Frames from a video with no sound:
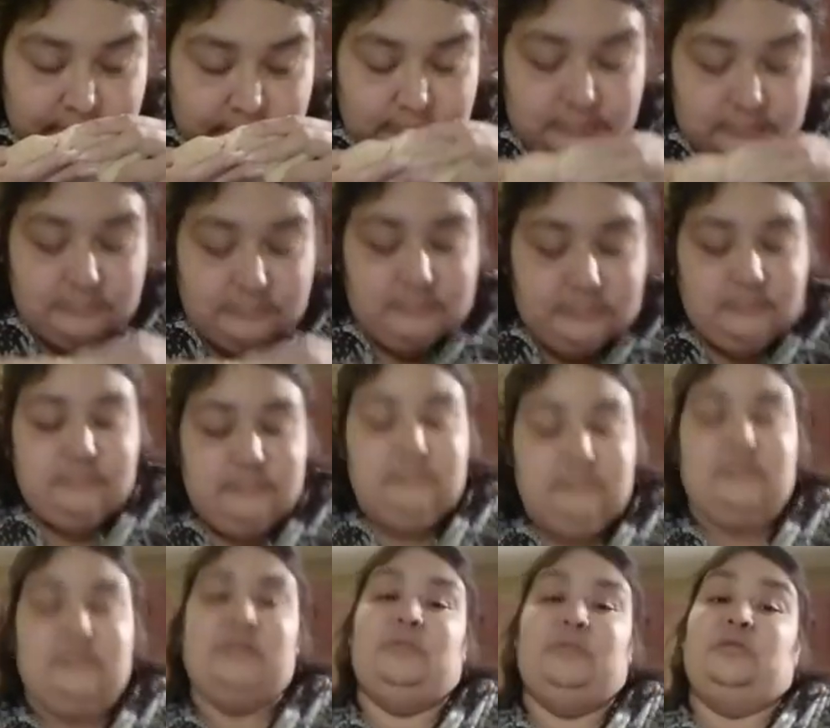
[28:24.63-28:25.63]
It
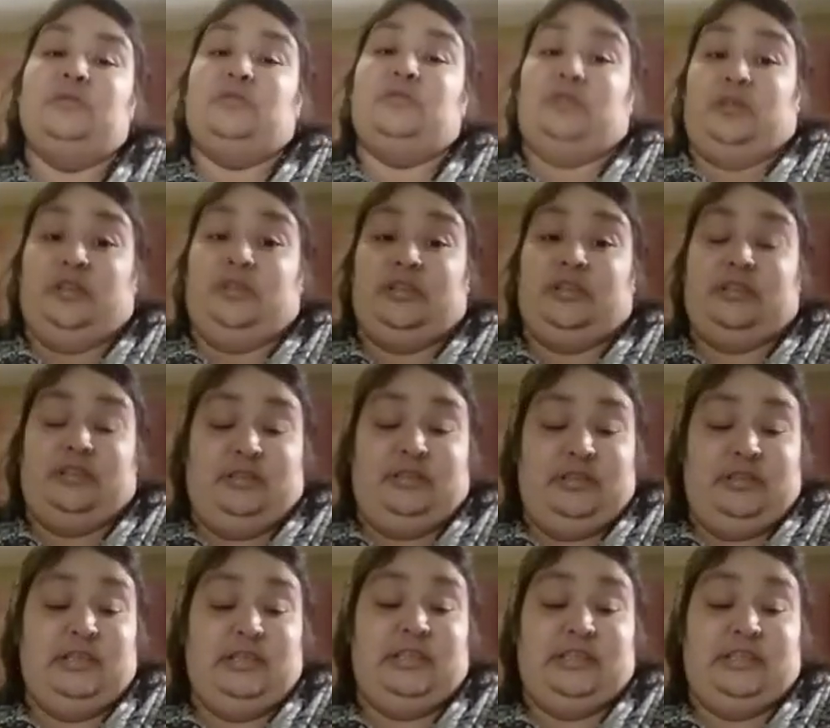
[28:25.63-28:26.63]
smells good.
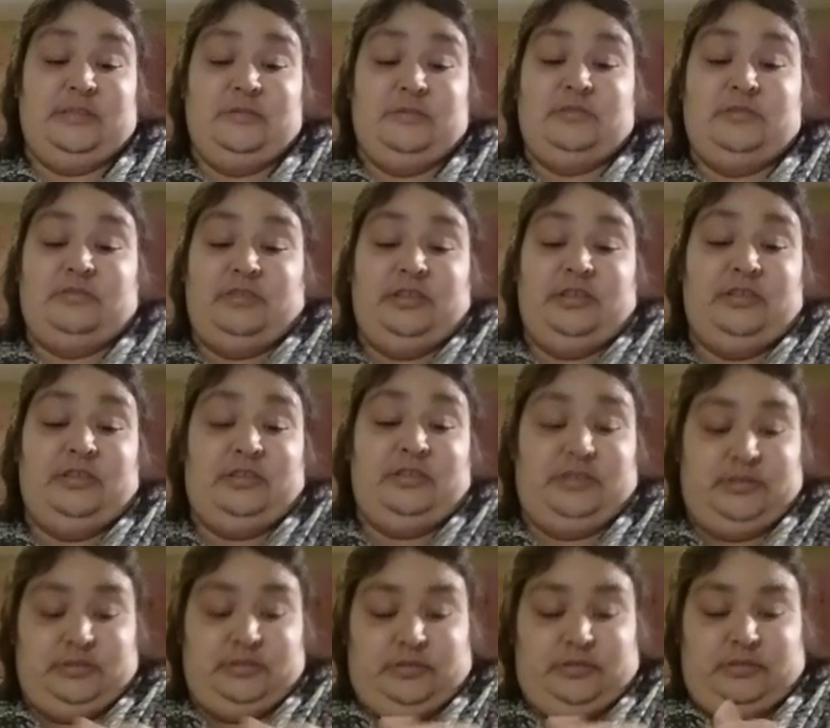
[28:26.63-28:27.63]
It smells very good. This
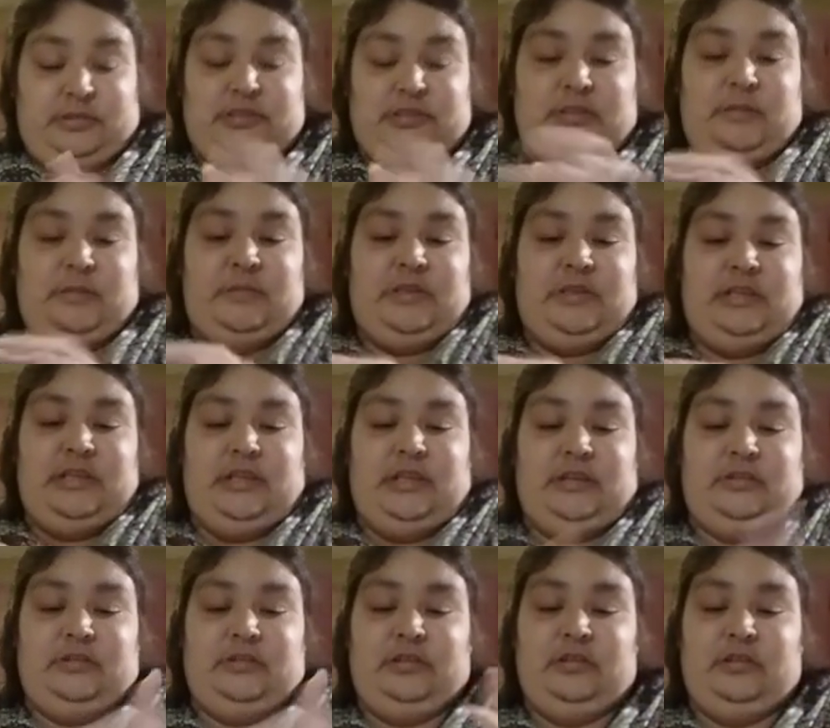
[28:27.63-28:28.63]
dough, it's coming
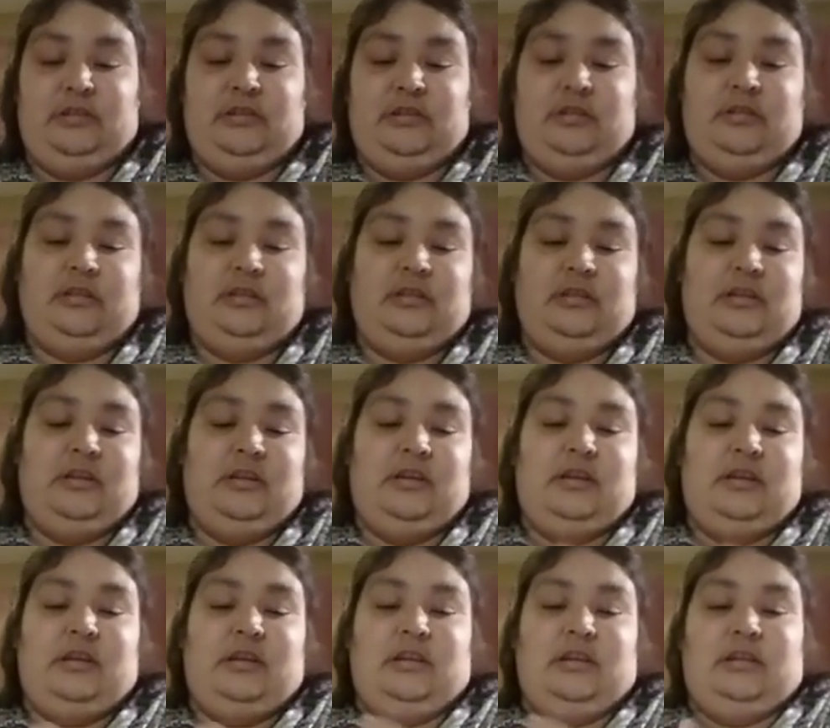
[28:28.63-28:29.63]
together.
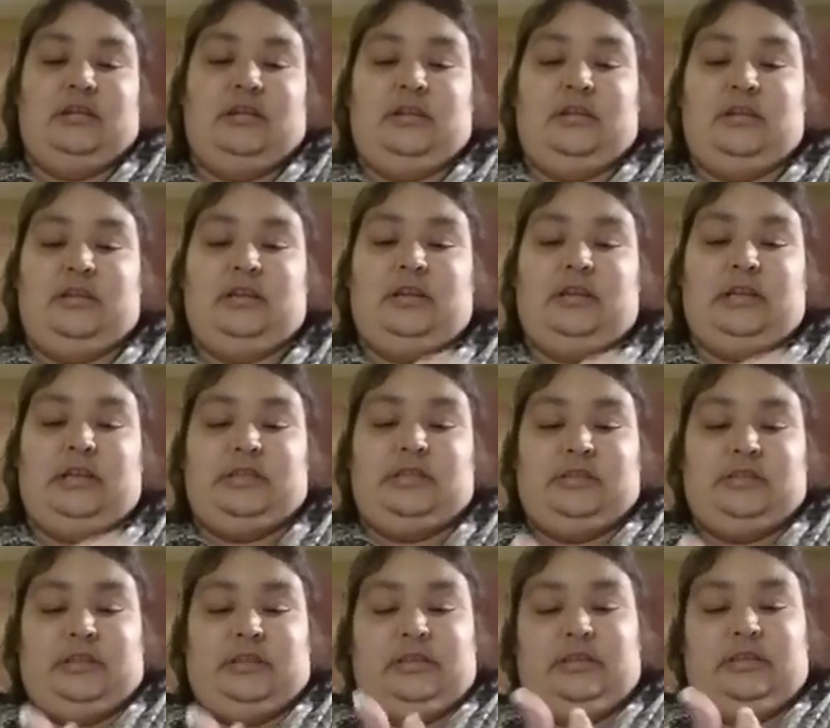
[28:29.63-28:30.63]
It's starting
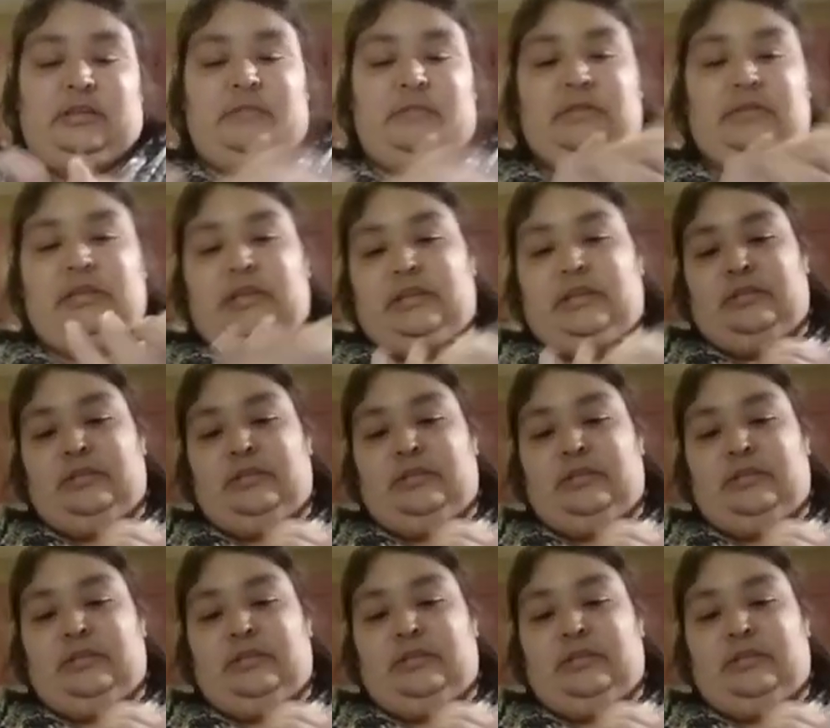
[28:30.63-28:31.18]
to come together.